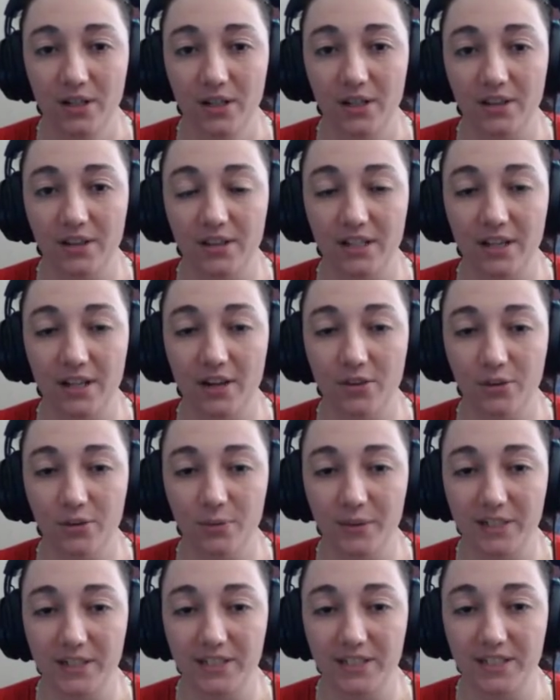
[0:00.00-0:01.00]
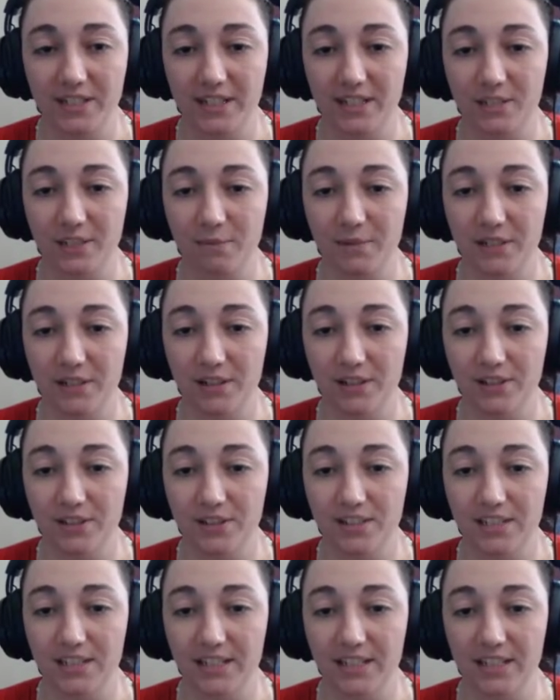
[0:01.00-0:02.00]
the other reason is
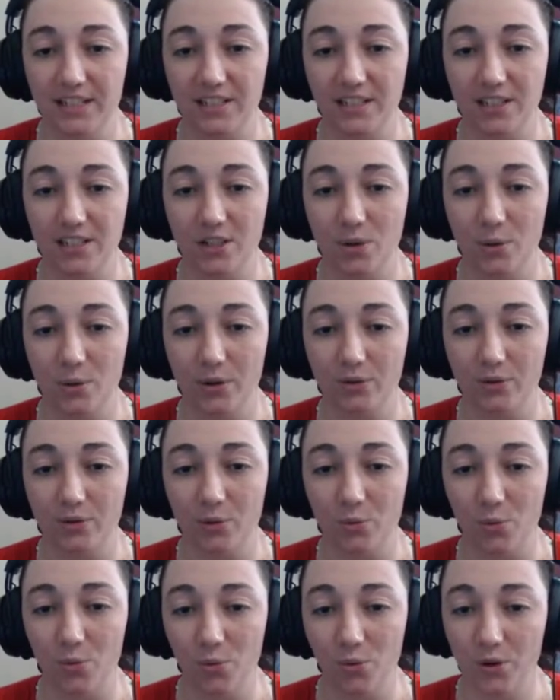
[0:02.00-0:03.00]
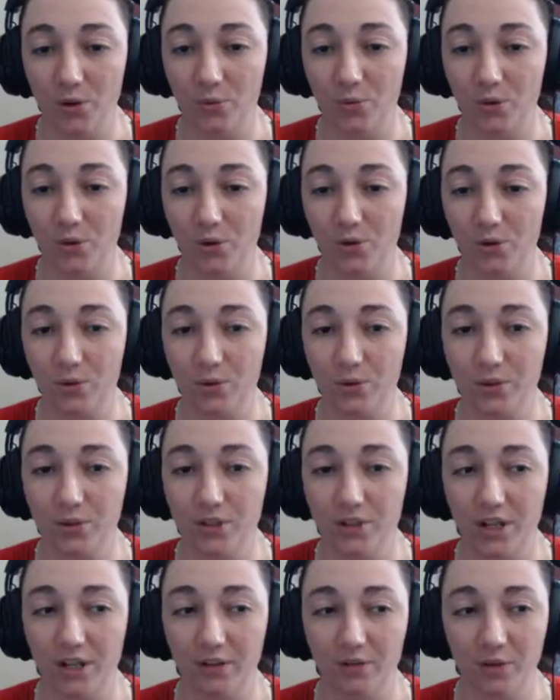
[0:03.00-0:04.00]
because it's going from one world,
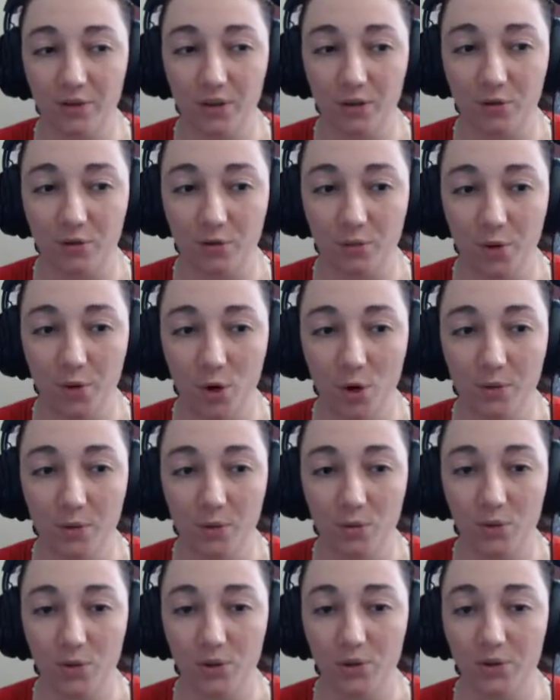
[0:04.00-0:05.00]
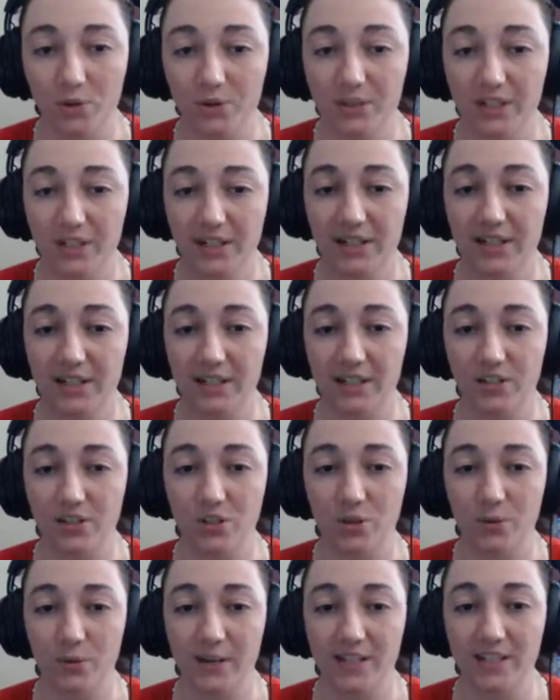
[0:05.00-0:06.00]
from open world
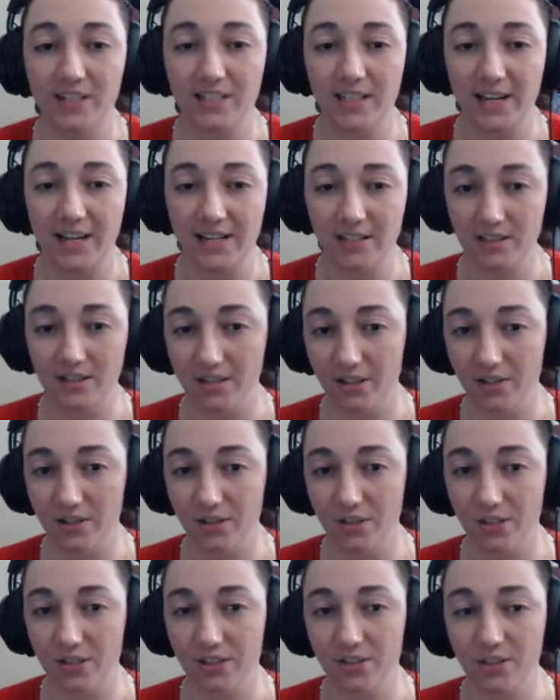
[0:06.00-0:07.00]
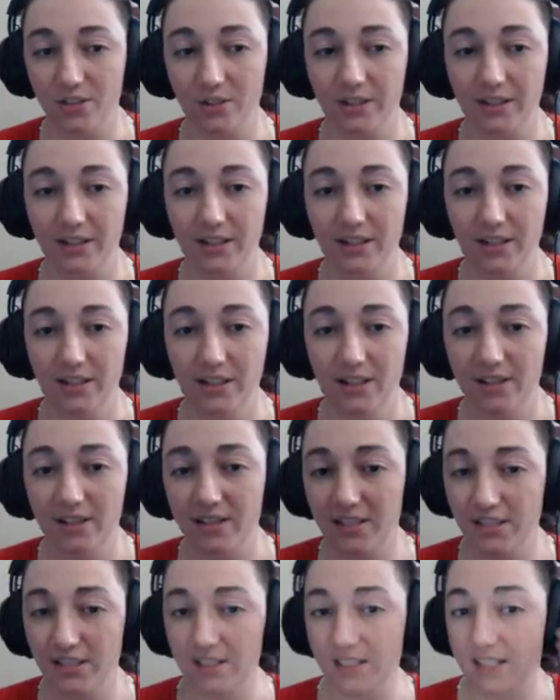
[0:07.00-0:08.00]
into a side dungeon. So like
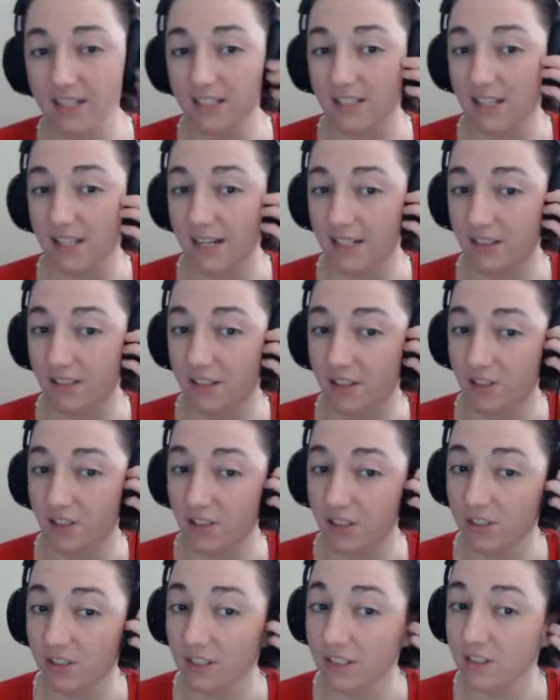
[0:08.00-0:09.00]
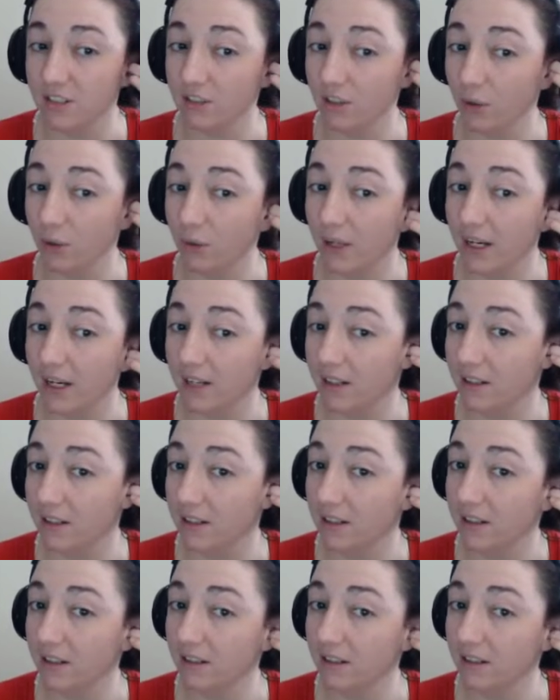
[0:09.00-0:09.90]
this is a side dungeon that's located